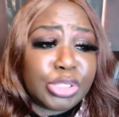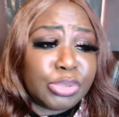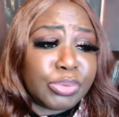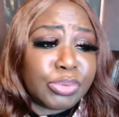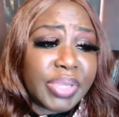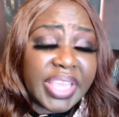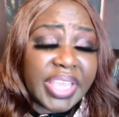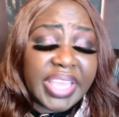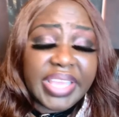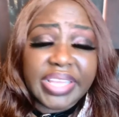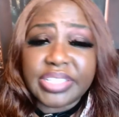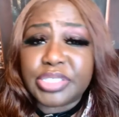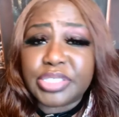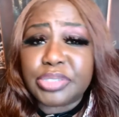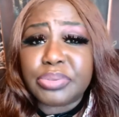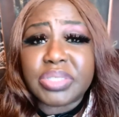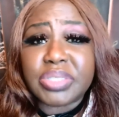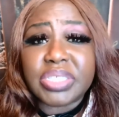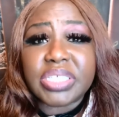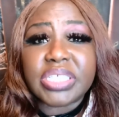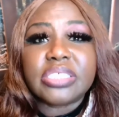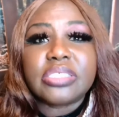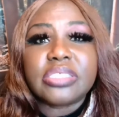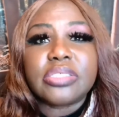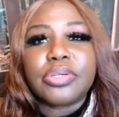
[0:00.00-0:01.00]
you can't
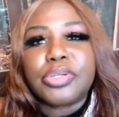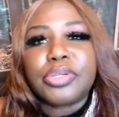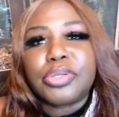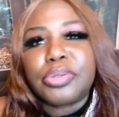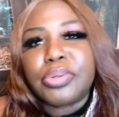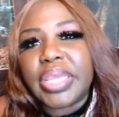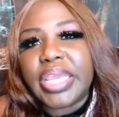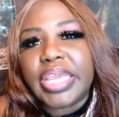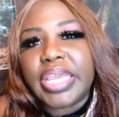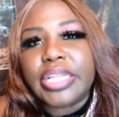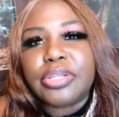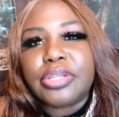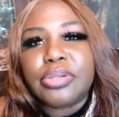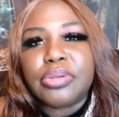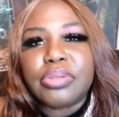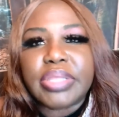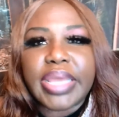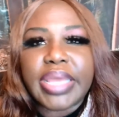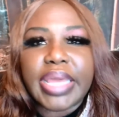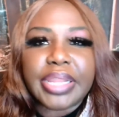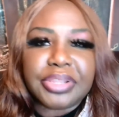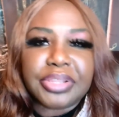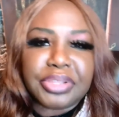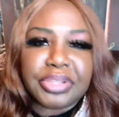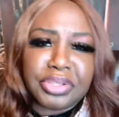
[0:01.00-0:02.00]
do this or you can't
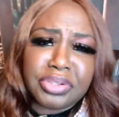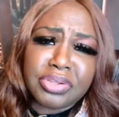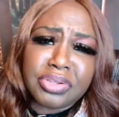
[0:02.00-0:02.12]
do that.